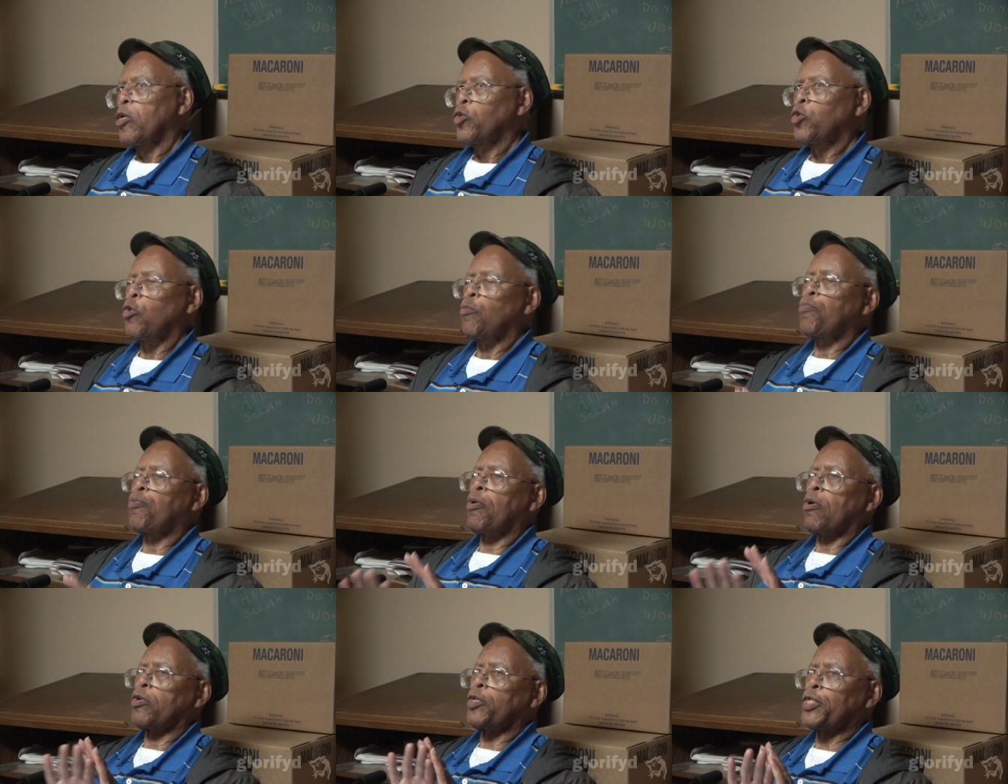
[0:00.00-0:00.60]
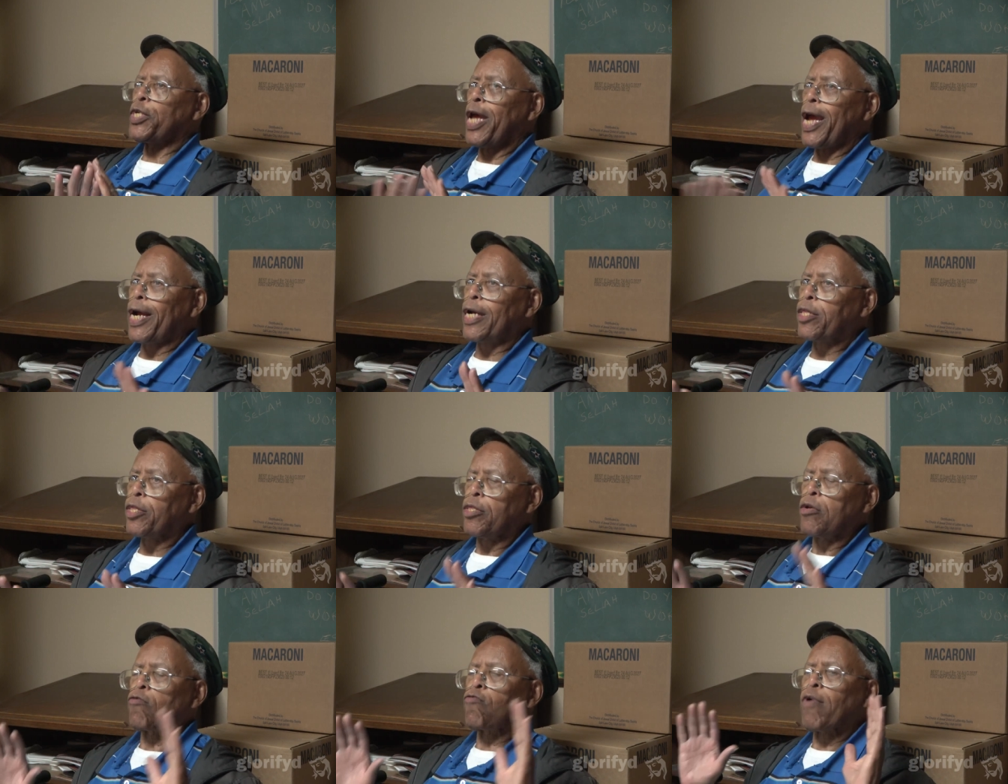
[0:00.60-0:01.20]
to
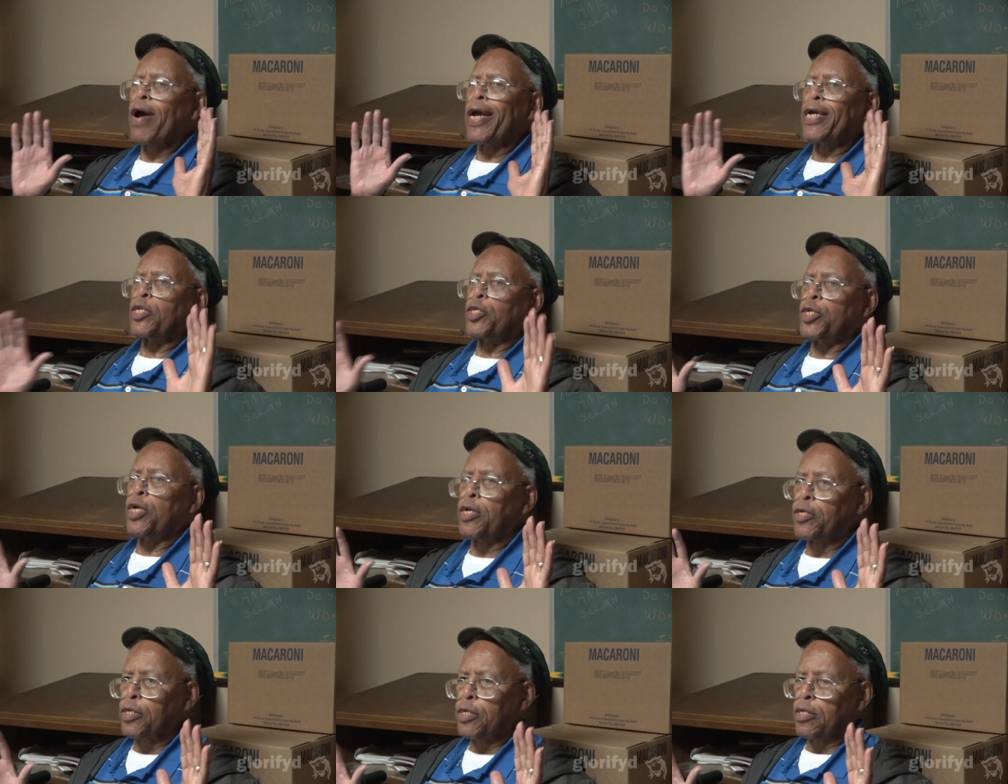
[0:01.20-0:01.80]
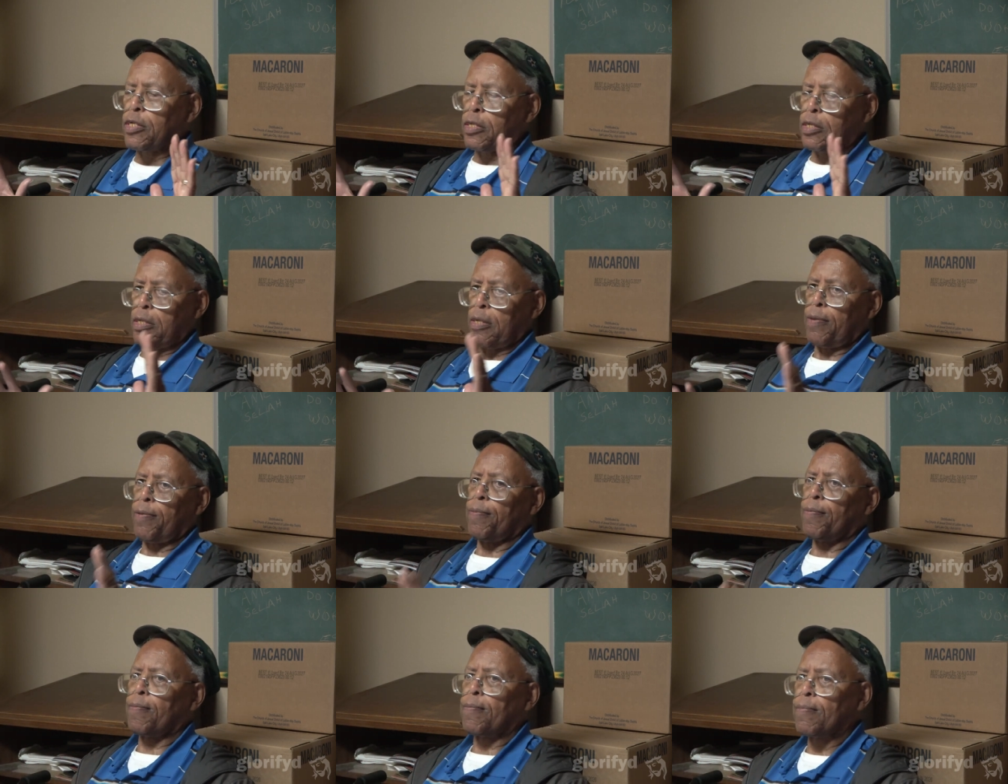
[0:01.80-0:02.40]
protect the righteous.